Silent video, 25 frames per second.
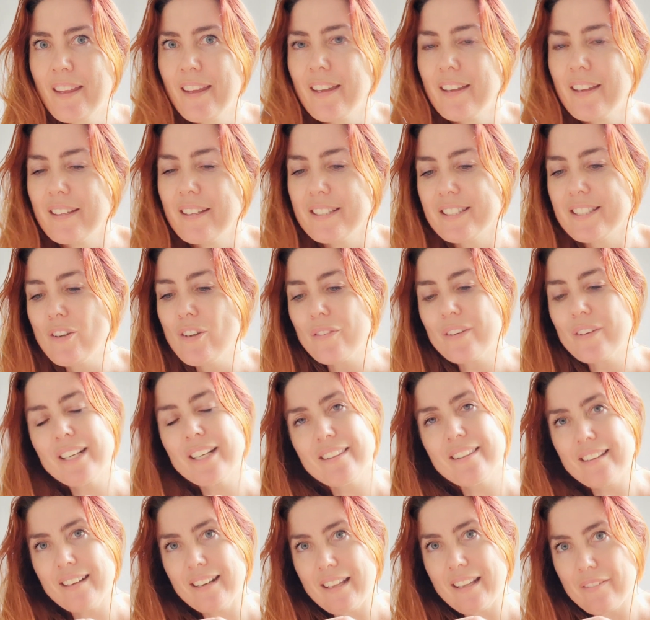it's not really the
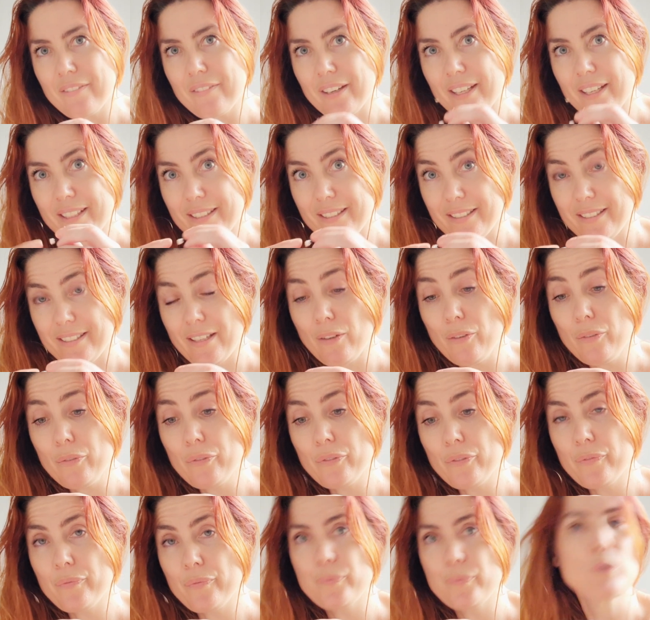lever itself,
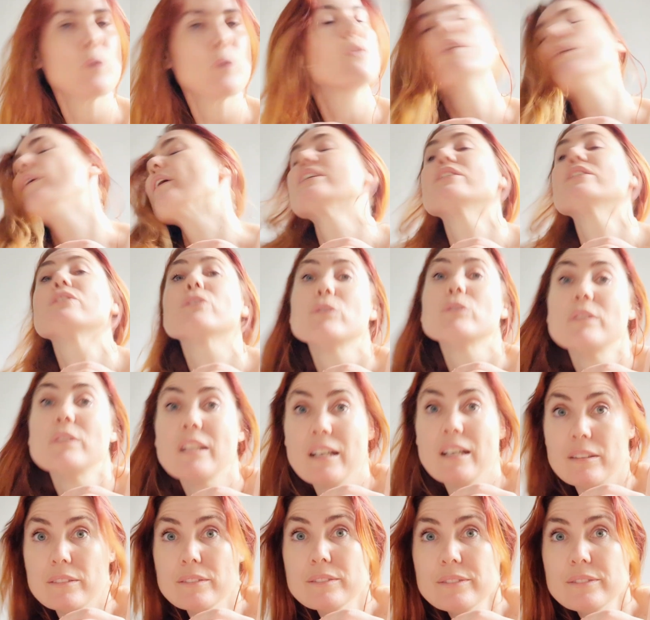although I do
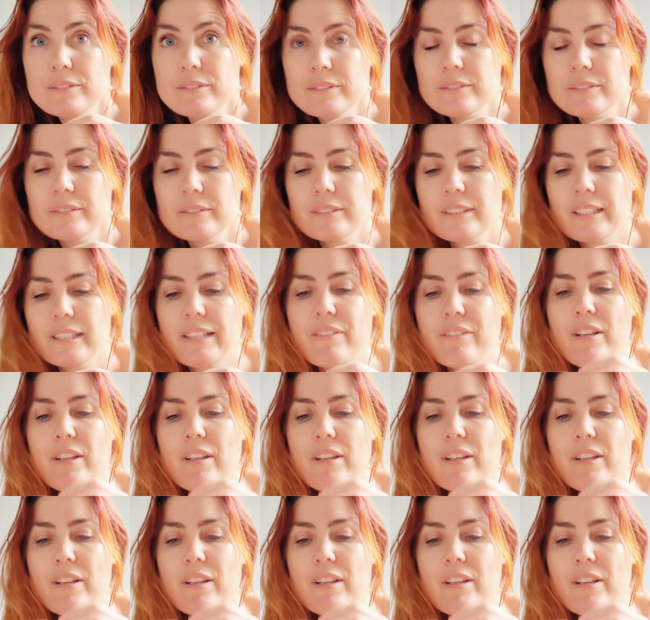love the lever.